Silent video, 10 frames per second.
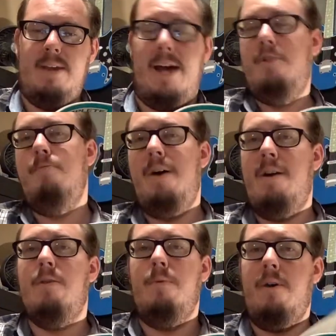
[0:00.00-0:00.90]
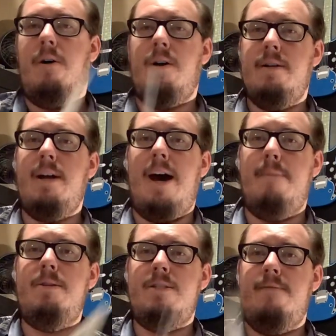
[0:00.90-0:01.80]
I do better with hard
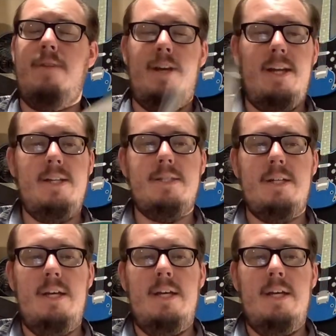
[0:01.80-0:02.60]
copies of things.